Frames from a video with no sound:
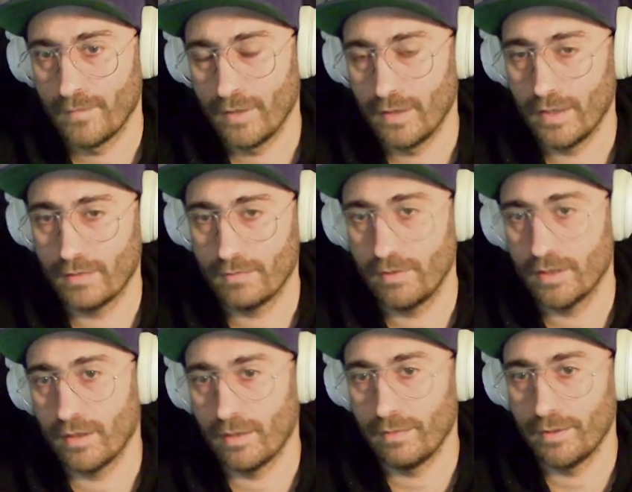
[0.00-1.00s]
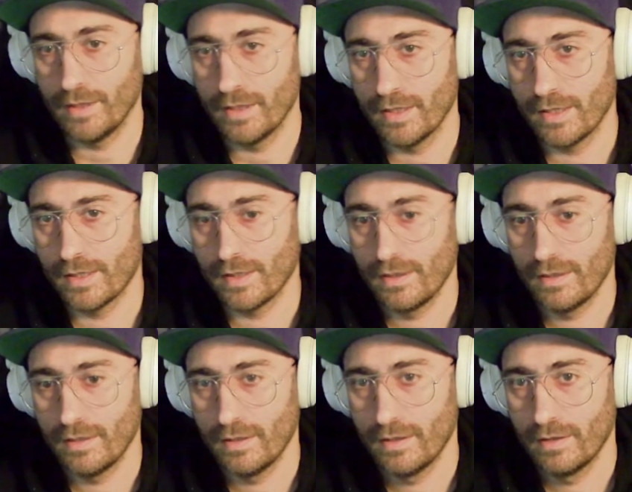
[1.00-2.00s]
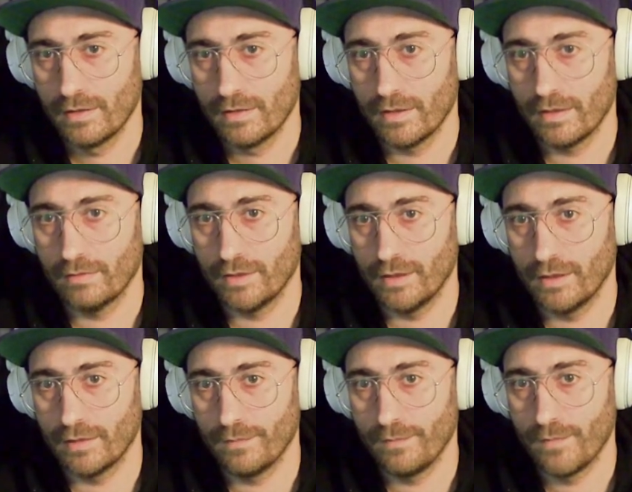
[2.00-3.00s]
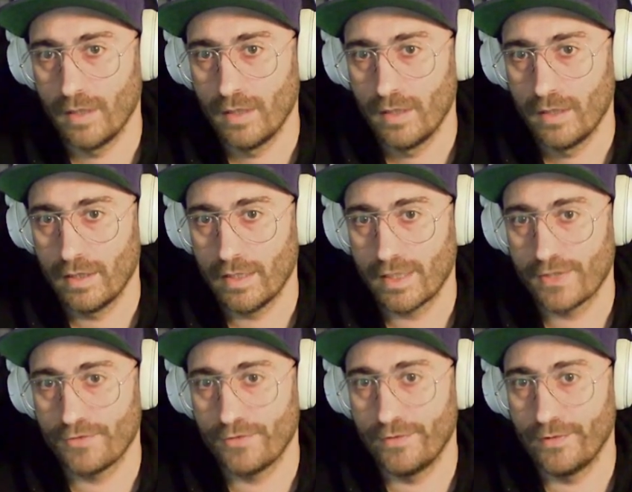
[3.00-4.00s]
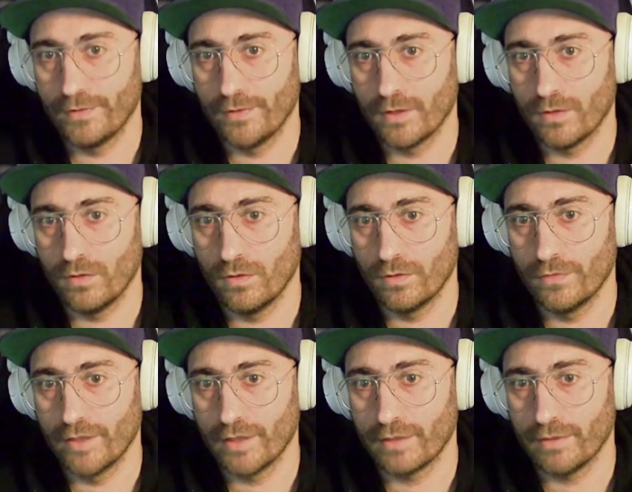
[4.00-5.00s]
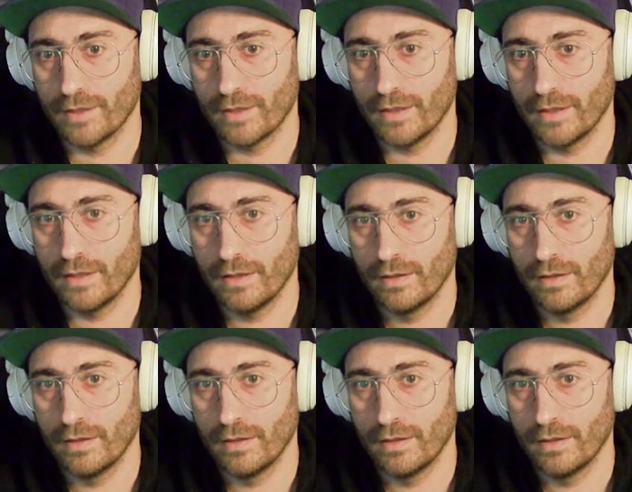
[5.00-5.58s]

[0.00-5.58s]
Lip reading: let me grab this down here. Let's review the code very quickly.